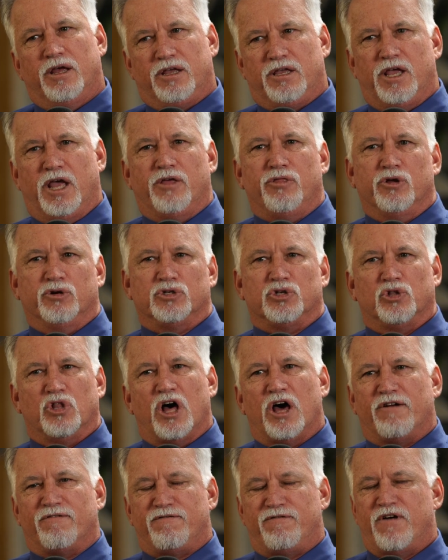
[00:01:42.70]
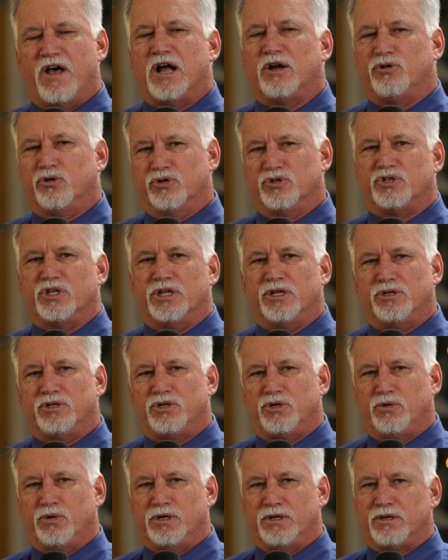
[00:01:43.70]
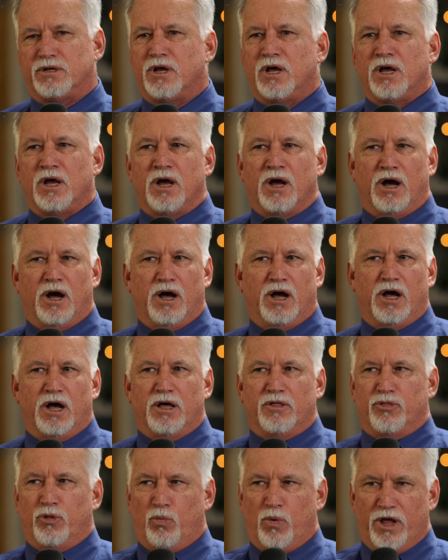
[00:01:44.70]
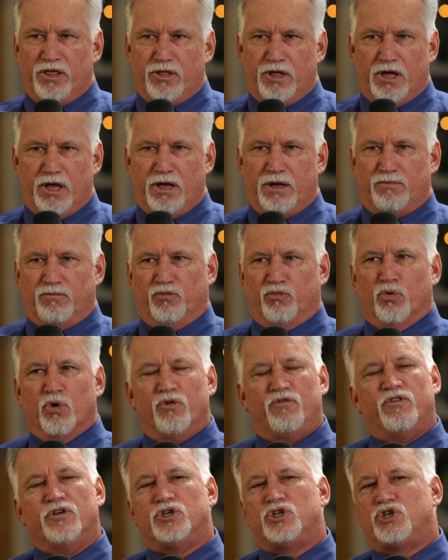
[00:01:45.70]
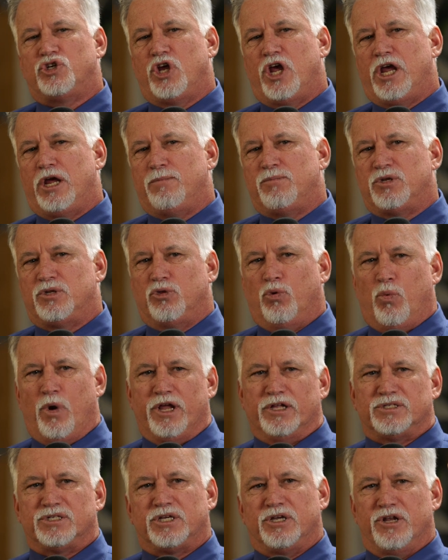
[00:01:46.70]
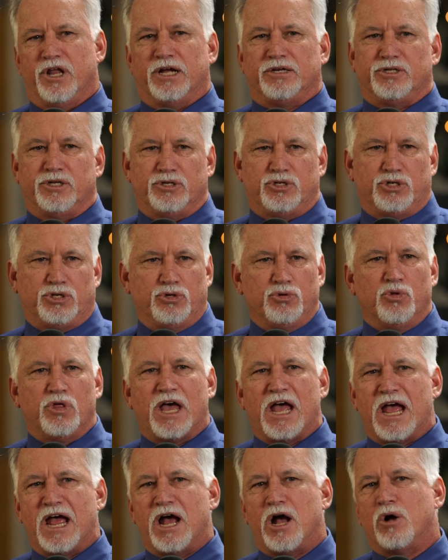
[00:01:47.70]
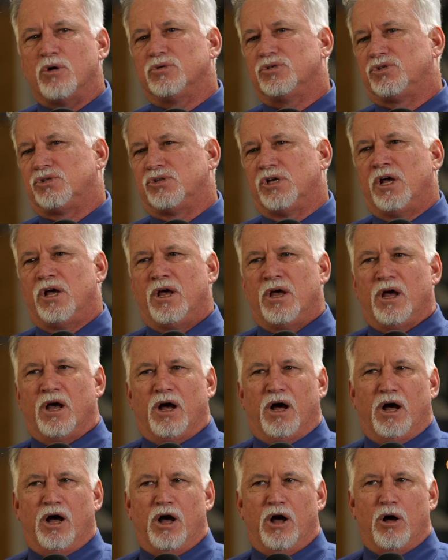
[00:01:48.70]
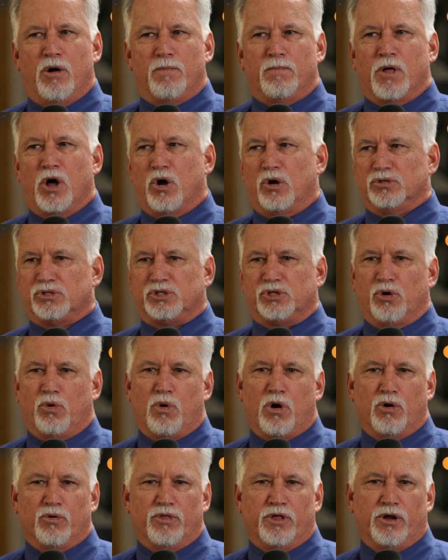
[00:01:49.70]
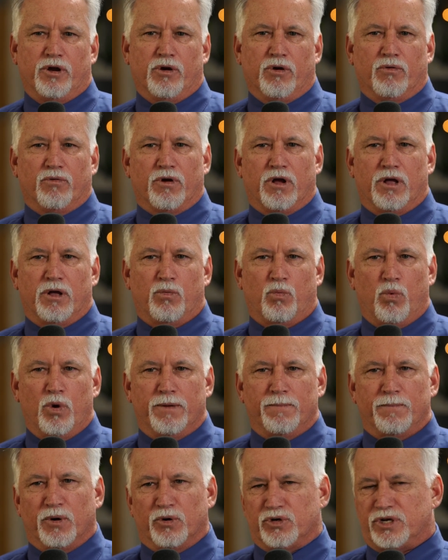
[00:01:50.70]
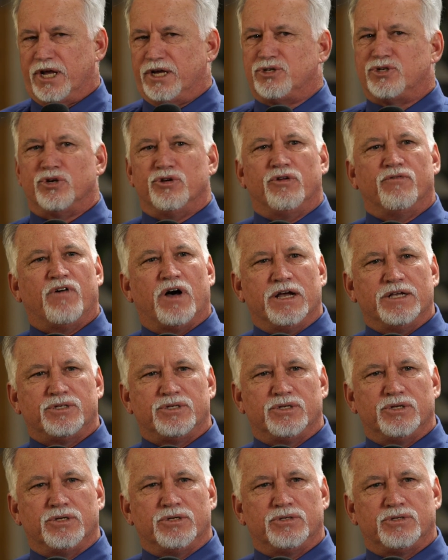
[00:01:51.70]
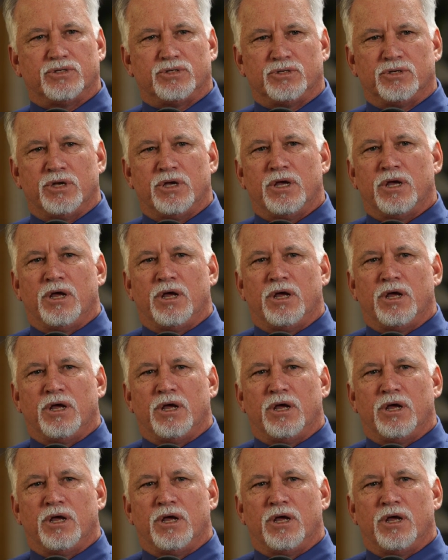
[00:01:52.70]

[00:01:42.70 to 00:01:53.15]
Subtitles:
Again, there's a lot of factors into it. The way the roof is shaped, the way it's connected to the house. Also, are there wind protection devices?